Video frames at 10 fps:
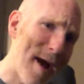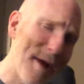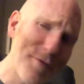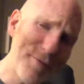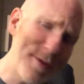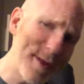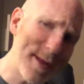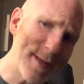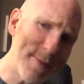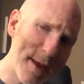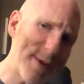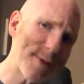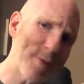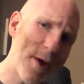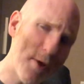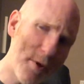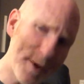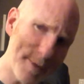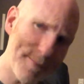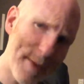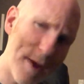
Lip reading: I really need to make this priority.